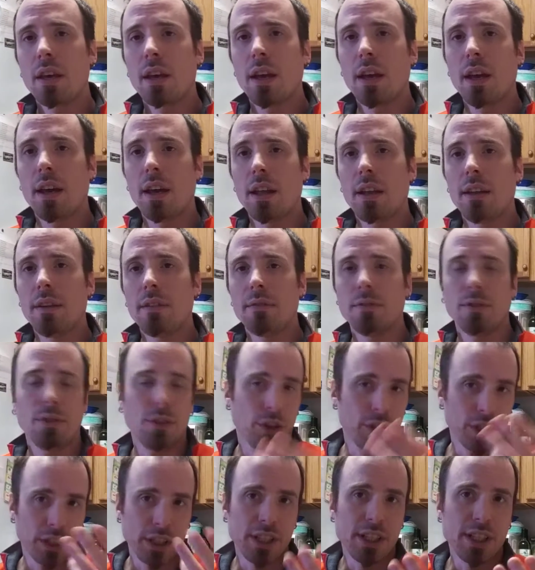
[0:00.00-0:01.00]
and
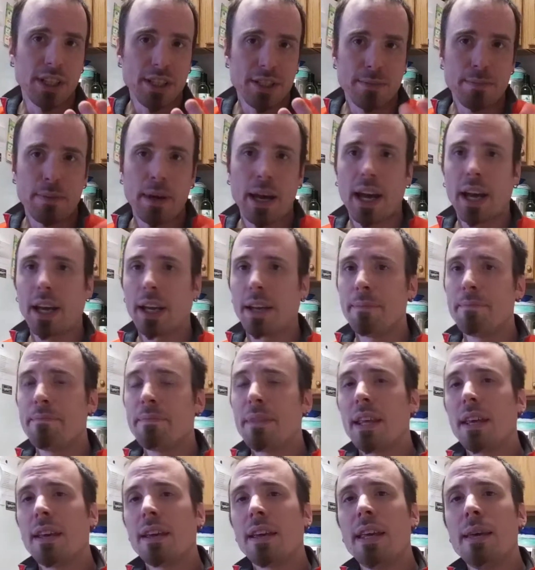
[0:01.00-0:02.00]
look at the yeast packet.
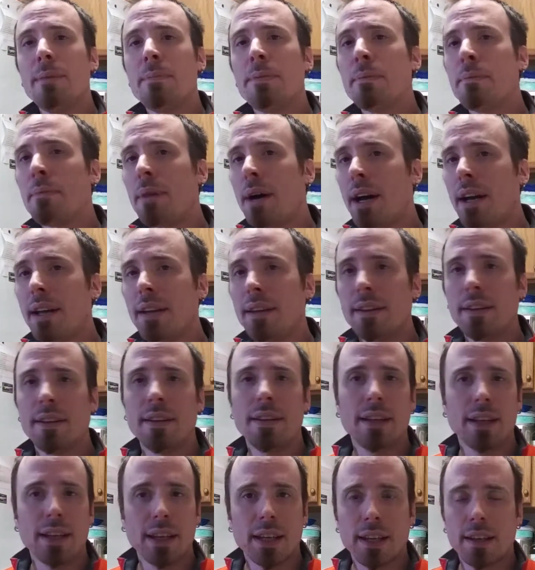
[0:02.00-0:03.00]
Keep in mind
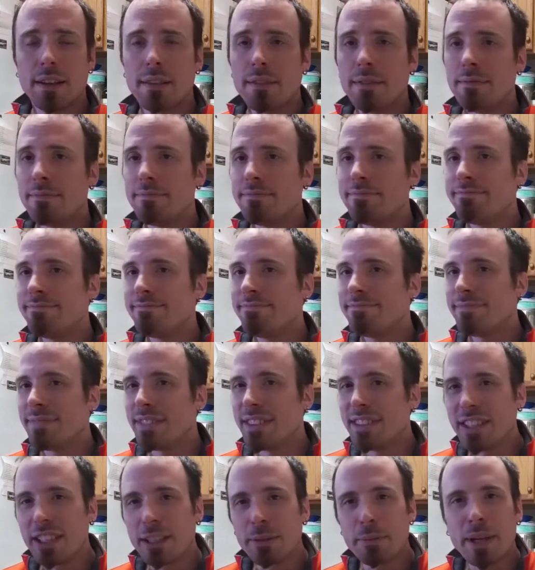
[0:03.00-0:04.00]
that, again,
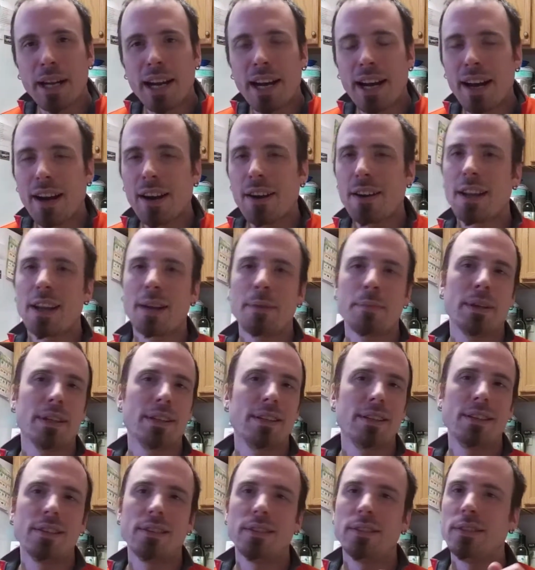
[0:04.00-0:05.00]
a little bit higher, not a big
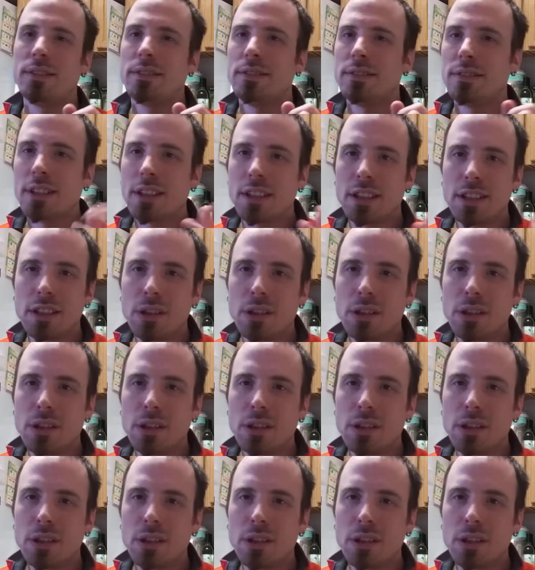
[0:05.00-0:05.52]
deal, a little